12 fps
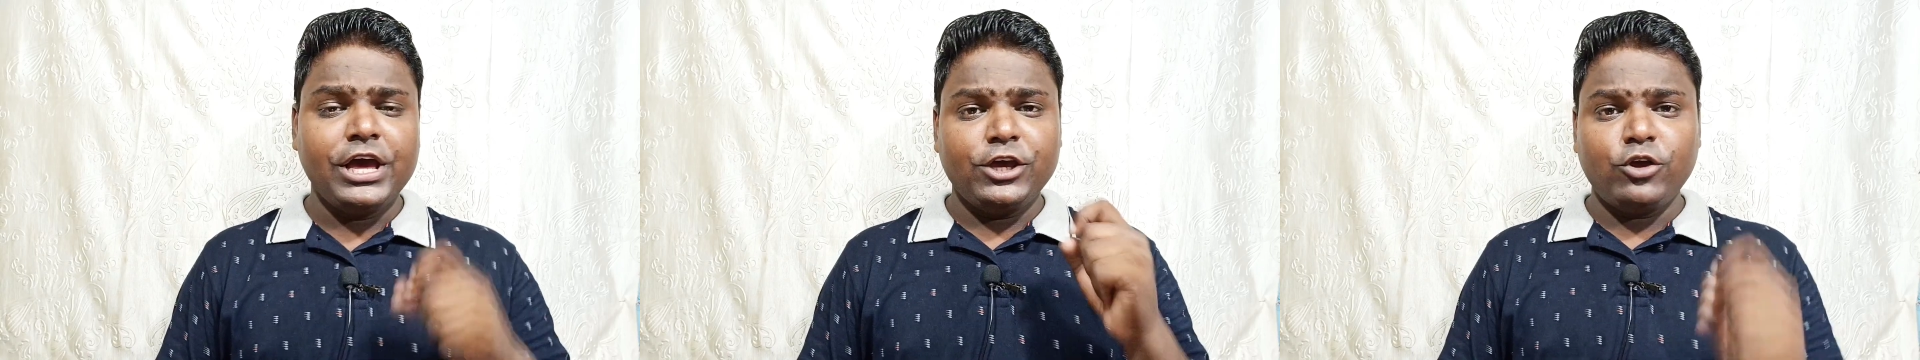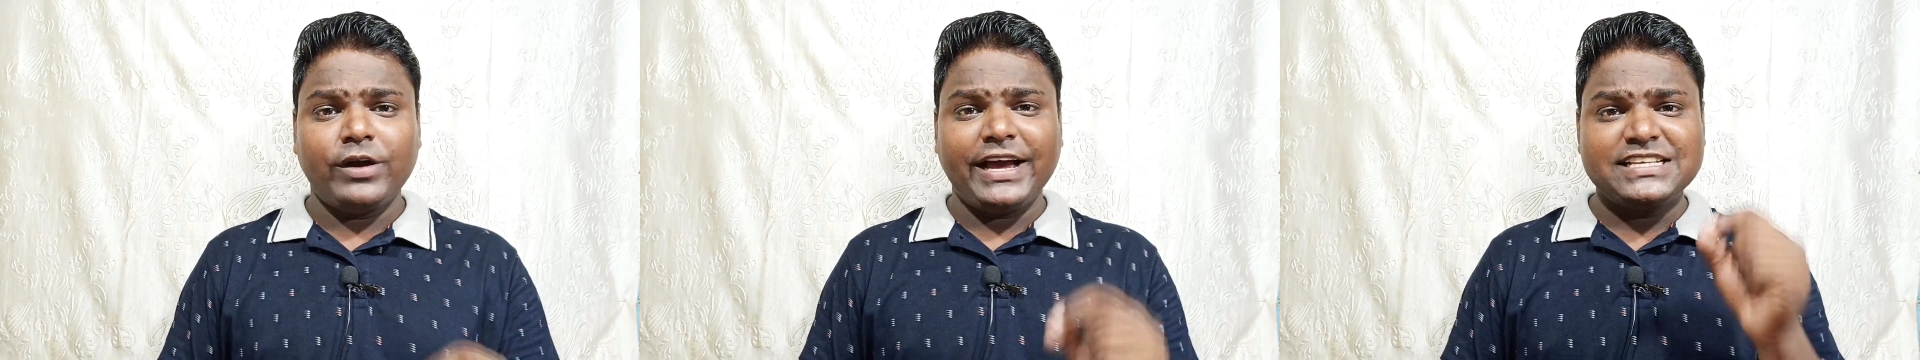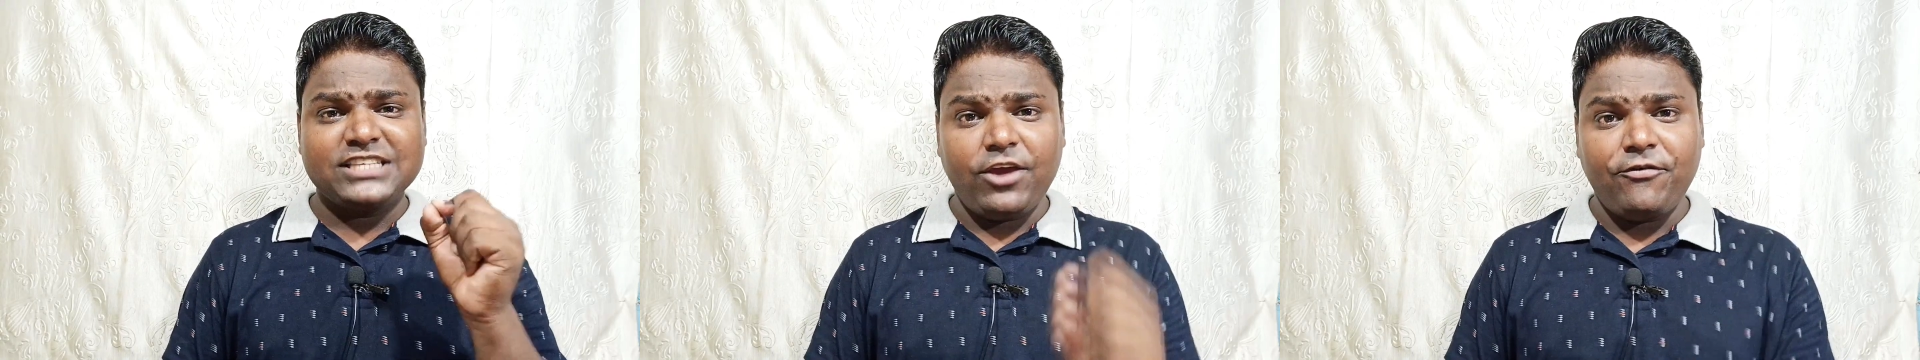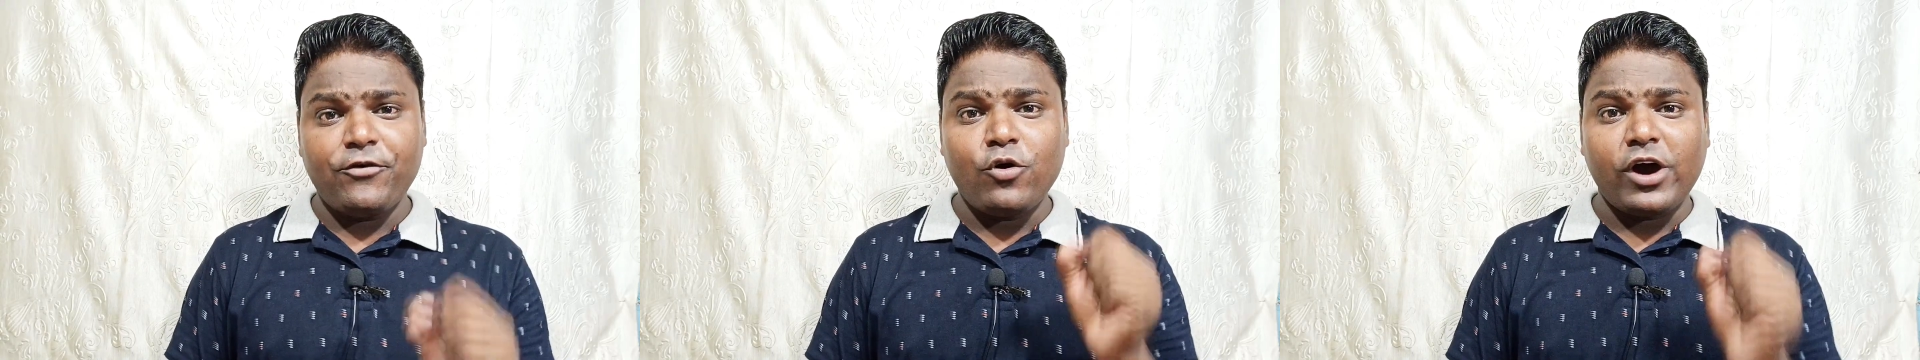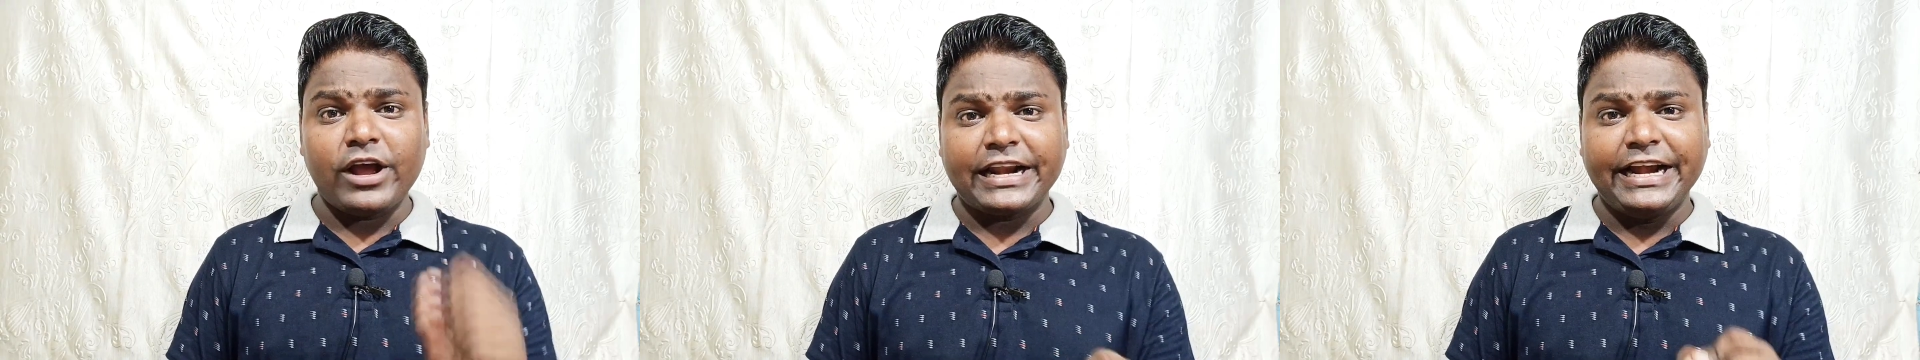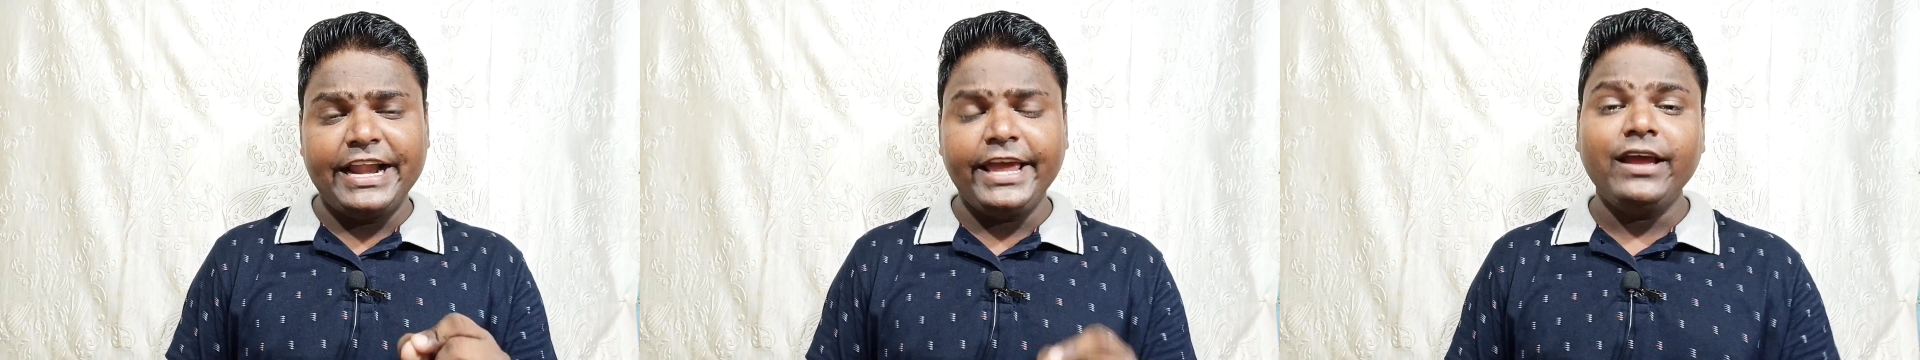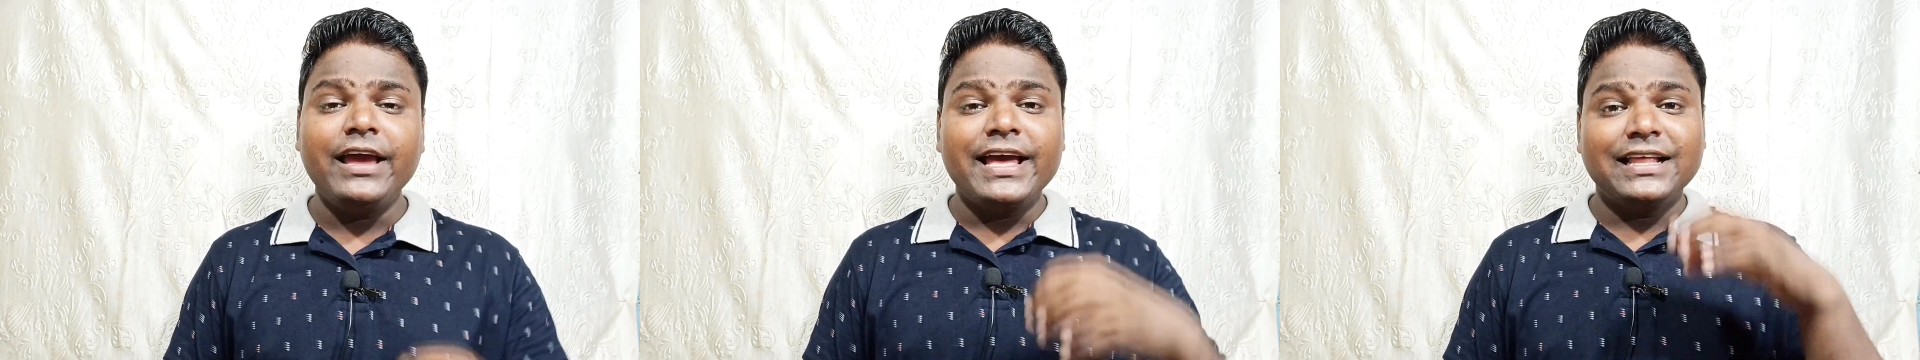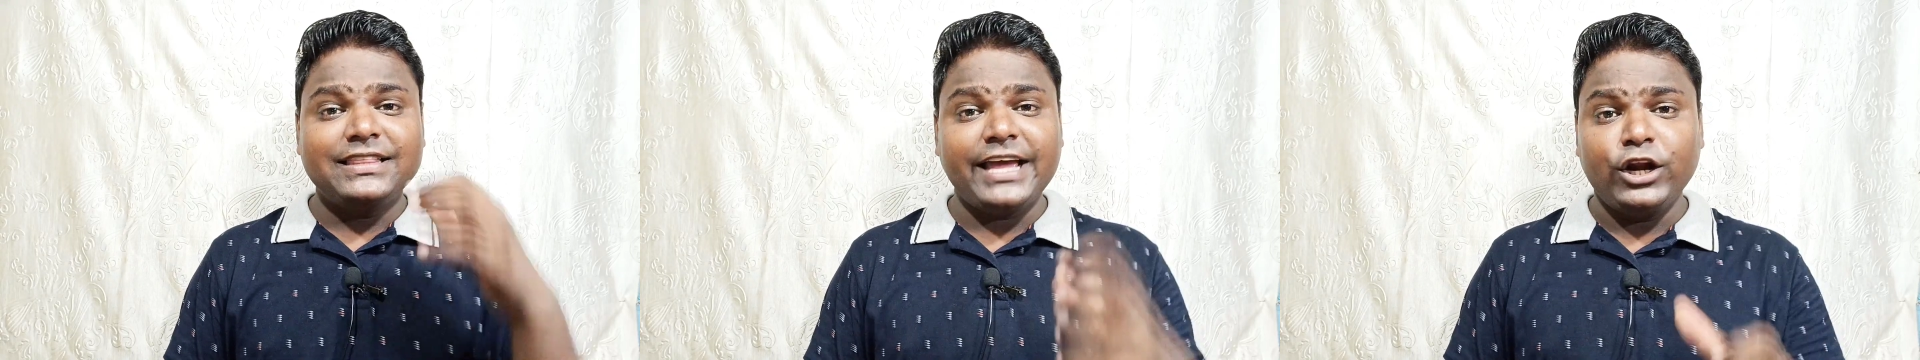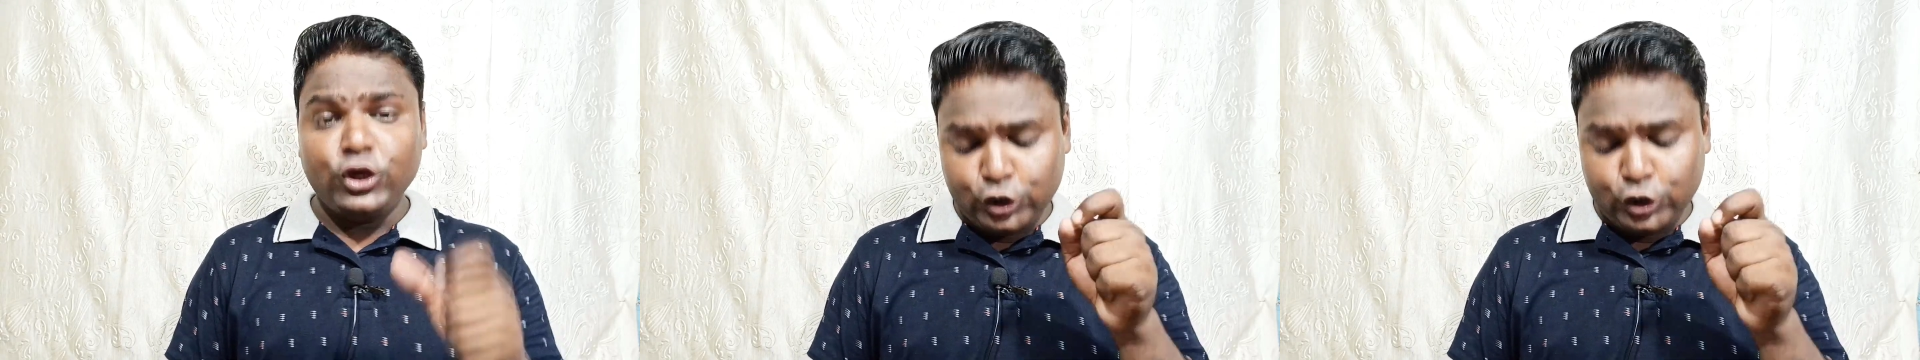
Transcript: You know guys, if you are reading, then